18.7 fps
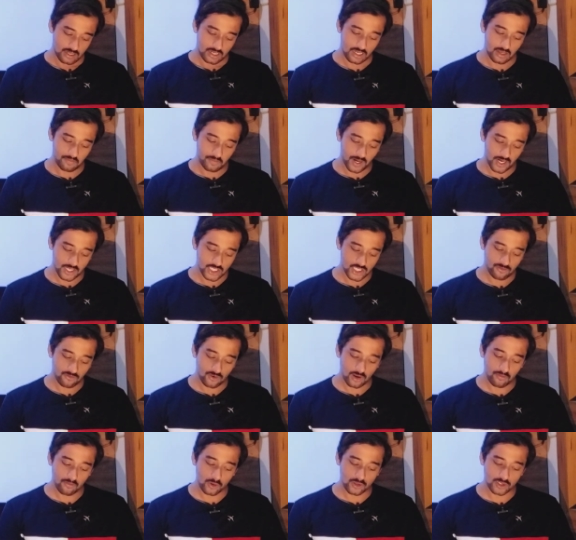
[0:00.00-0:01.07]
Departure
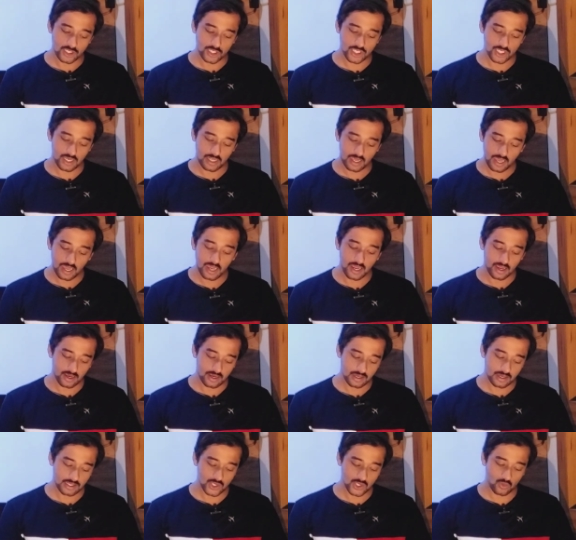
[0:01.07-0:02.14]
from position A
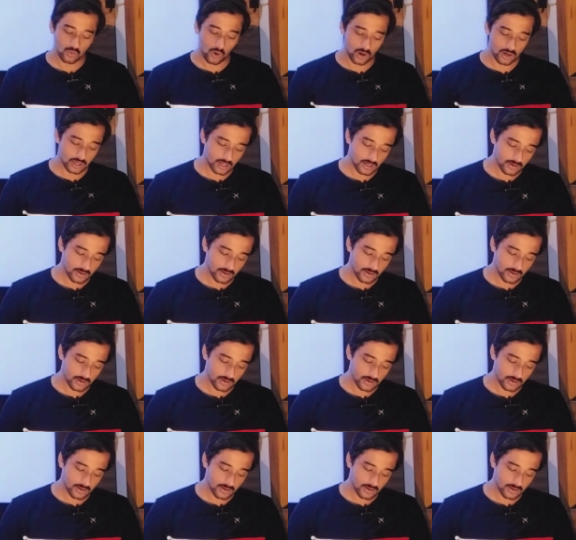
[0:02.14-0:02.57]
is what?